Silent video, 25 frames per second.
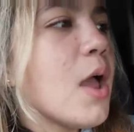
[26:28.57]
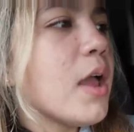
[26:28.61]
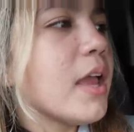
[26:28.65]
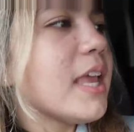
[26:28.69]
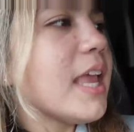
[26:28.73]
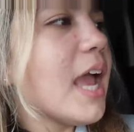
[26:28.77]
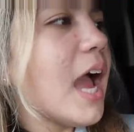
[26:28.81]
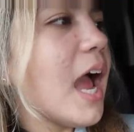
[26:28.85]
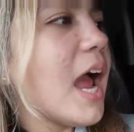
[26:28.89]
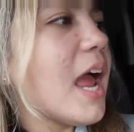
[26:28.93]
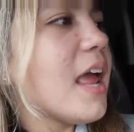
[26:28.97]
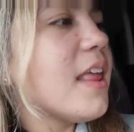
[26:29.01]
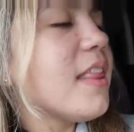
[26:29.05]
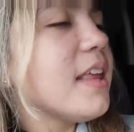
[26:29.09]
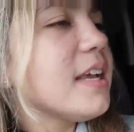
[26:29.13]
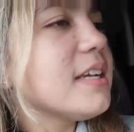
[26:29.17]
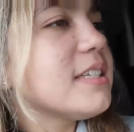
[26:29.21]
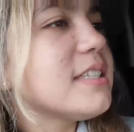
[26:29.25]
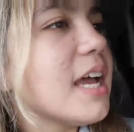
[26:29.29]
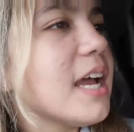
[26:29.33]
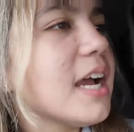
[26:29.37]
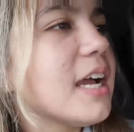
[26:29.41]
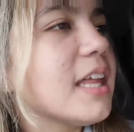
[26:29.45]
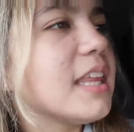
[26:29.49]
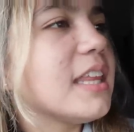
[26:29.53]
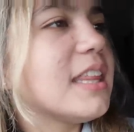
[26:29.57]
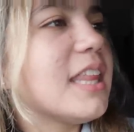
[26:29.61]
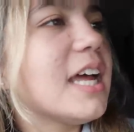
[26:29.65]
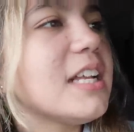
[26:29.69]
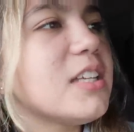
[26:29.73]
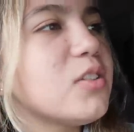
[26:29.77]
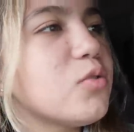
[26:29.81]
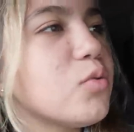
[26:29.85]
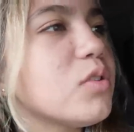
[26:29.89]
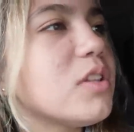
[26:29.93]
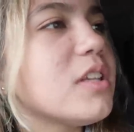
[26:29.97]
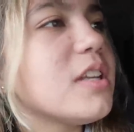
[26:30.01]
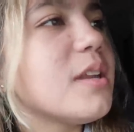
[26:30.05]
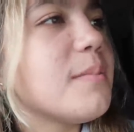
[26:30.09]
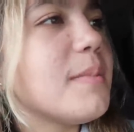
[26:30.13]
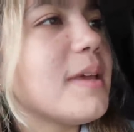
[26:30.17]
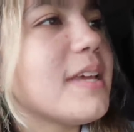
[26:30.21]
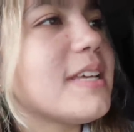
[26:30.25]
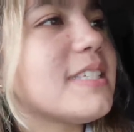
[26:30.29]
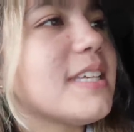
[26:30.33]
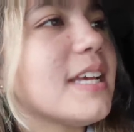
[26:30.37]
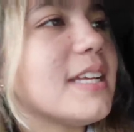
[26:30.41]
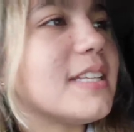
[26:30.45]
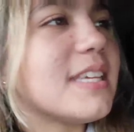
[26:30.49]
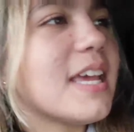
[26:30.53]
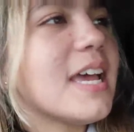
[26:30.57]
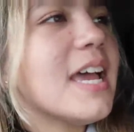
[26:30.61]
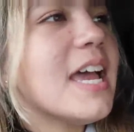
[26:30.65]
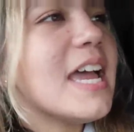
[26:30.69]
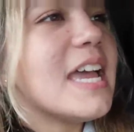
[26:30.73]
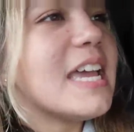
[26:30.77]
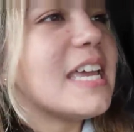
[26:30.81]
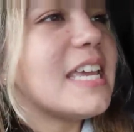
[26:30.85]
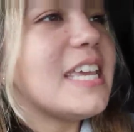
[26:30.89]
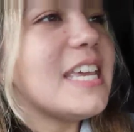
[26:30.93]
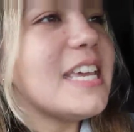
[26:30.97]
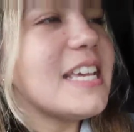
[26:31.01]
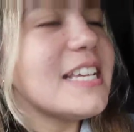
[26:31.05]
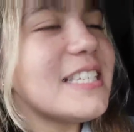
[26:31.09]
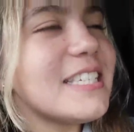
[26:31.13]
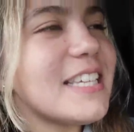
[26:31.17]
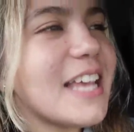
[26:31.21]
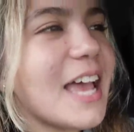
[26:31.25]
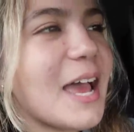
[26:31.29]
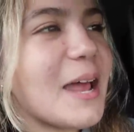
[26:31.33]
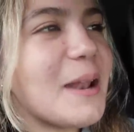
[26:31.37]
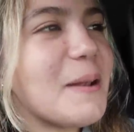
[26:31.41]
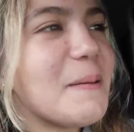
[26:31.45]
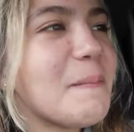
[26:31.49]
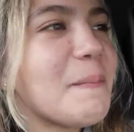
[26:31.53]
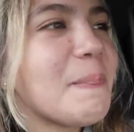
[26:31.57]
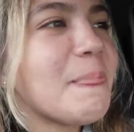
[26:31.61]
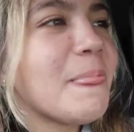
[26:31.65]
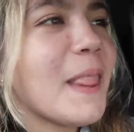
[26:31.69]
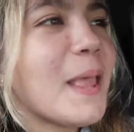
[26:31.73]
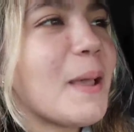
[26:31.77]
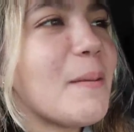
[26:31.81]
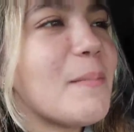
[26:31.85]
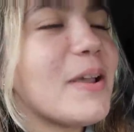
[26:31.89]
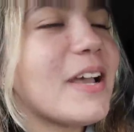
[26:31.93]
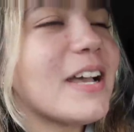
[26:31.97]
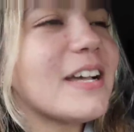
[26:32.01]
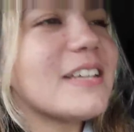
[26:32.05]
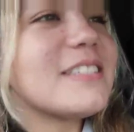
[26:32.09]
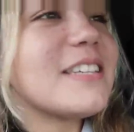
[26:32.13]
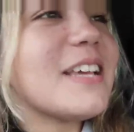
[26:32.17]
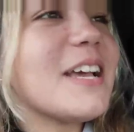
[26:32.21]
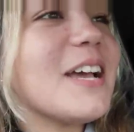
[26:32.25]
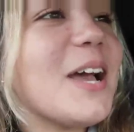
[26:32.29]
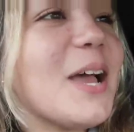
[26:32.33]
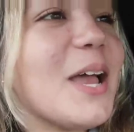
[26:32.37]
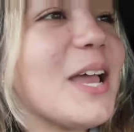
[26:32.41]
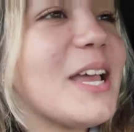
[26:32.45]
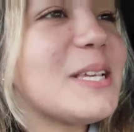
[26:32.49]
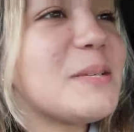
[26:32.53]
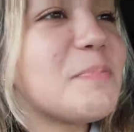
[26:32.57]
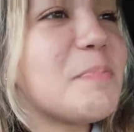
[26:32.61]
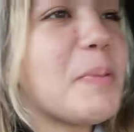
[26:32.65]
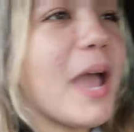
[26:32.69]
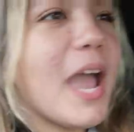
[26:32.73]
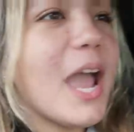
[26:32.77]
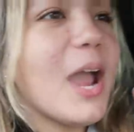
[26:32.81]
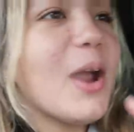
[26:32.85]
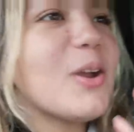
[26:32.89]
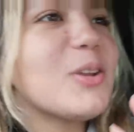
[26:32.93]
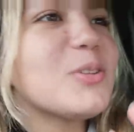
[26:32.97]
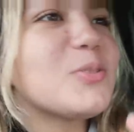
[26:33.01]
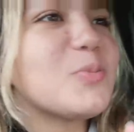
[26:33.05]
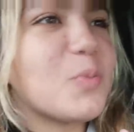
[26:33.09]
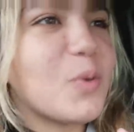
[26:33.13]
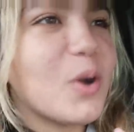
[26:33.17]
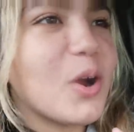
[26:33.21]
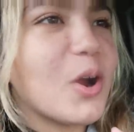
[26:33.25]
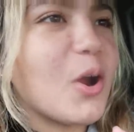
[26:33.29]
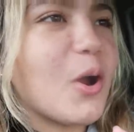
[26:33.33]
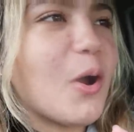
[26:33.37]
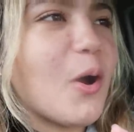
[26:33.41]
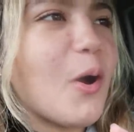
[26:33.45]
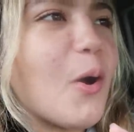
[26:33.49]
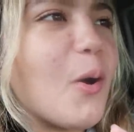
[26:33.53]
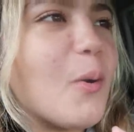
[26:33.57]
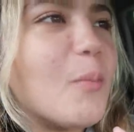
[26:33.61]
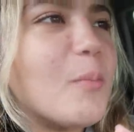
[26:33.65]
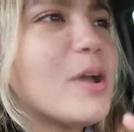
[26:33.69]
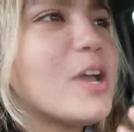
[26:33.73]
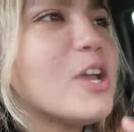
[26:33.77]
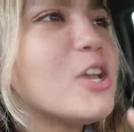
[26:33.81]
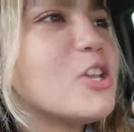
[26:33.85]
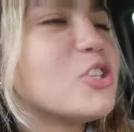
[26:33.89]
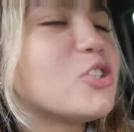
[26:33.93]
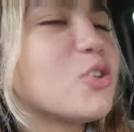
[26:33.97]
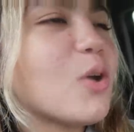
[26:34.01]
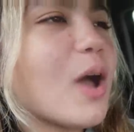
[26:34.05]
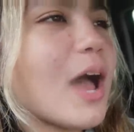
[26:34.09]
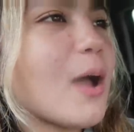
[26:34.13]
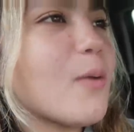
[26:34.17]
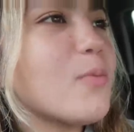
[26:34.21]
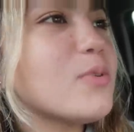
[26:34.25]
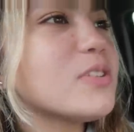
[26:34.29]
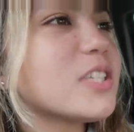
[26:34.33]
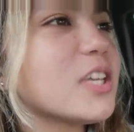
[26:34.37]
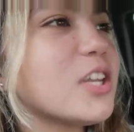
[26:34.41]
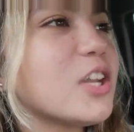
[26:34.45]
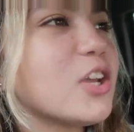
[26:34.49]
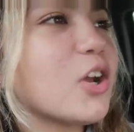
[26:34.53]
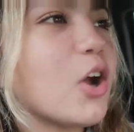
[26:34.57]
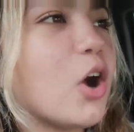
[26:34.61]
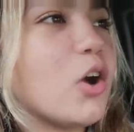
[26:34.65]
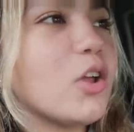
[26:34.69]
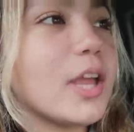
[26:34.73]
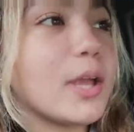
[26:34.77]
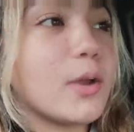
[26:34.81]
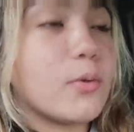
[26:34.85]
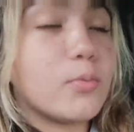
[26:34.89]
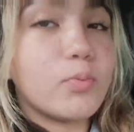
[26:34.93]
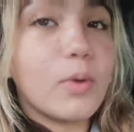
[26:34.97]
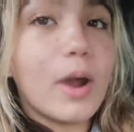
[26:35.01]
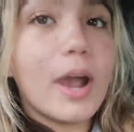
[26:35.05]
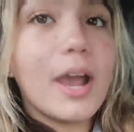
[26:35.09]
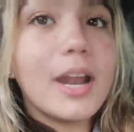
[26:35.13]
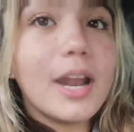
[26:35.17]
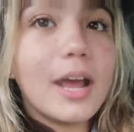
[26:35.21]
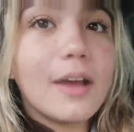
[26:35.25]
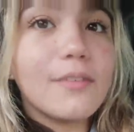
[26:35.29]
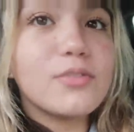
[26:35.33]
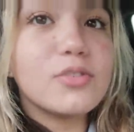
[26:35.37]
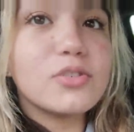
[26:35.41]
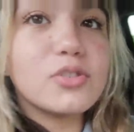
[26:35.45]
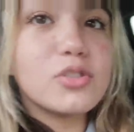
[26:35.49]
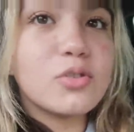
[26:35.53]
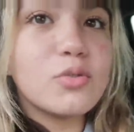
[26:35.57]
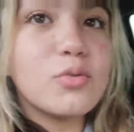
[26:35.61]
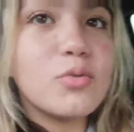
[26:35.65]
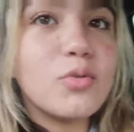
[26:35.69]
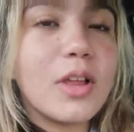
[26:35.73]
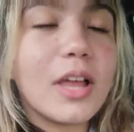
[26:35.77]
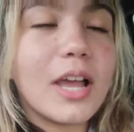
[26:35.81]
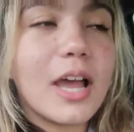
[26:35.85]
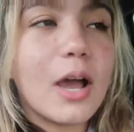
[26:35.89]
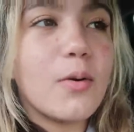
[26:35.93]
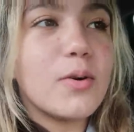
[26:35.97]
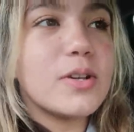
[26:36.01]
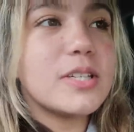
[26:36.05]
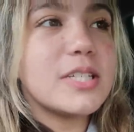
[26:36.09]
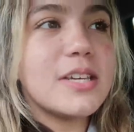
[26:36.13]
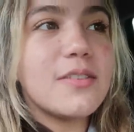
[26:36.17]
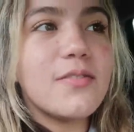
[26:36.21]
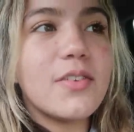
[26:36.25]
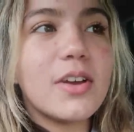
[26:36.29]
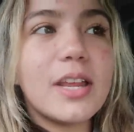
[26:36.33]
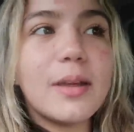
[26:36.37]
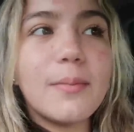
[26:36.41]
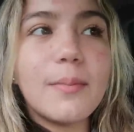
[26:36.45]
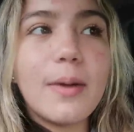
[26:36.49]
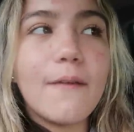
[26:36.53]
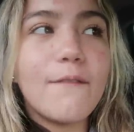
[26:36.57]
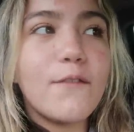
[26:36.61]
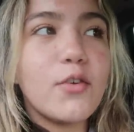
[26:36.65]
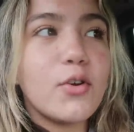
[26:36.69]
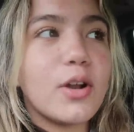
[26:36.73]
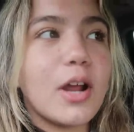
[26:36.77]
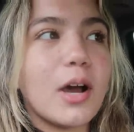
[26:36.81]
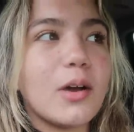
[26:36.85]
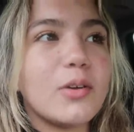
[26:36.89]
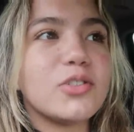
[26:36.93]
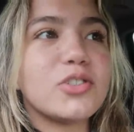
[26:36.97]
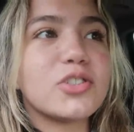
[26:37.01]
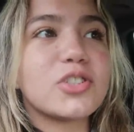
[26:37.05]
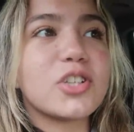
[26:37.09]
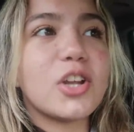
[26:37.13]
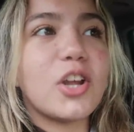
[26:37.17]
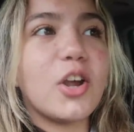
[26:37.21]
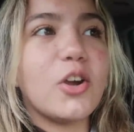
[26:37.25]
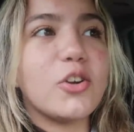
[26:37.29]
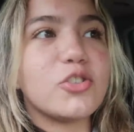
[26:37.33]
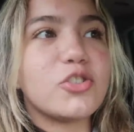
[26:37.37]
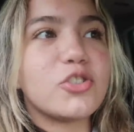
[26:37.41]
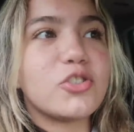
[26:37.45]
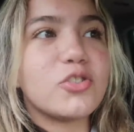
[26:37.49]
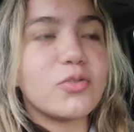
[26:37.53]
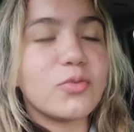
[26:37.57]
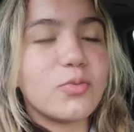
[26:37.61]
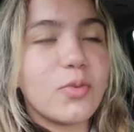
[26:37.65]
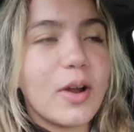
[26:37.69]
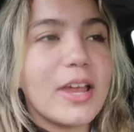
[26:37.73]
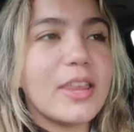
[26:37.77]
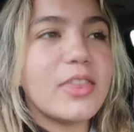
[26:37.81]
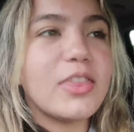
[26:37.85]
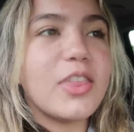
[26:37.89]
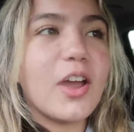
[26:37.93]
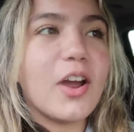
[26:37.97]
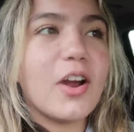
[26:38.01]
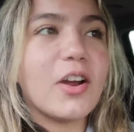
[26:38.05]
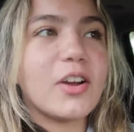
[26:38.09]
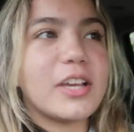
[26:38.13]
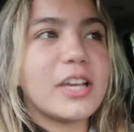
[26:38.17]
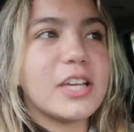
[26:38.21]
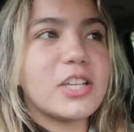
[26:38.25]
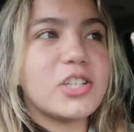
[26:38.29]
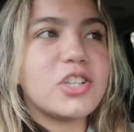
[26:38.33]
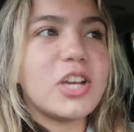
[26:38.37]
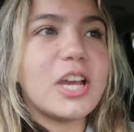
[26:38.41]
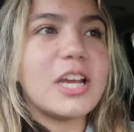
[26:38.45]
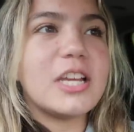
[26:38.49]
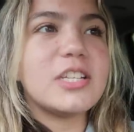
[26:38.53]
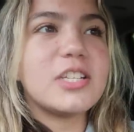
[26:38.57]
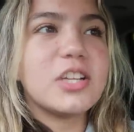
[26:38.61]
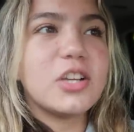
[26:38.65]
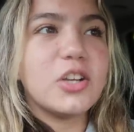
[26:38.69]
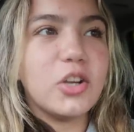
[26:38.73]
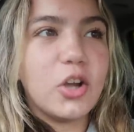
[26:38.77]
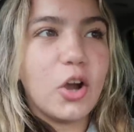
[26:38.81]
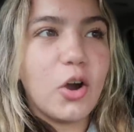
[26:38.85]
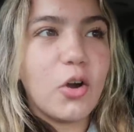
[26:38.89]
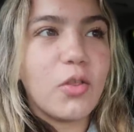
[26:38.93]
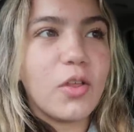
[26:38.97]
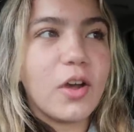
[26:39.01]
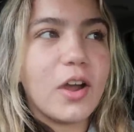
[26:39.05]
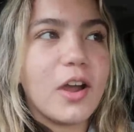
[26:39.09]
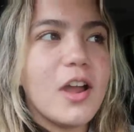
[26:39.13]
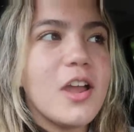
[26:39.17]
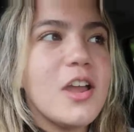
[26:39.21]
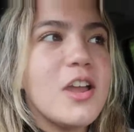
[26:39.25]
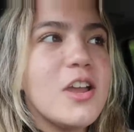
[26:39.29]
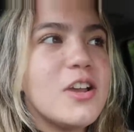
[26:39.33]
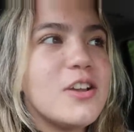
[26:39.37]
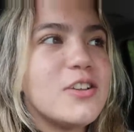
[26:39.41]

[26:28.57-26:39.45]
Yeah, and exactly, that's what didn't make sense. He said because his parents weren't home, so I was gonna go like right after school, like I wasn't even gonna eat my food, I was just gonna go straight there, get changed and go there.